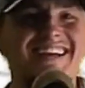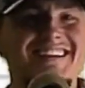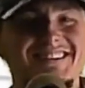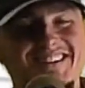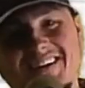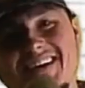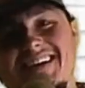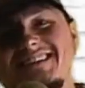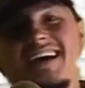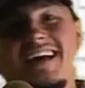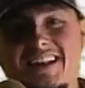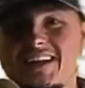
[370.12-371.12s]
So, yes,
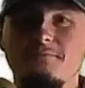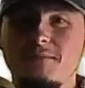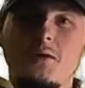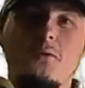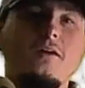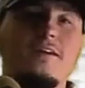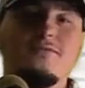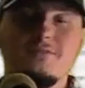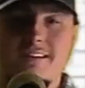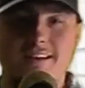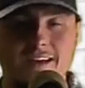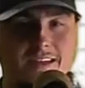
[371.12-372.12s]
I love my wife to
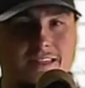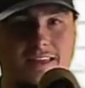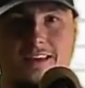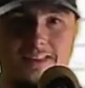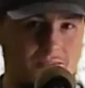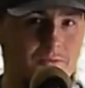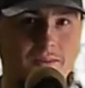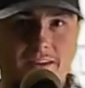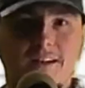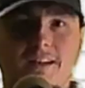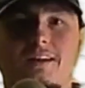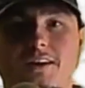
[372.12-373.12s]
death. We
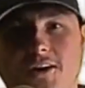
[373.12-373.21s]
get along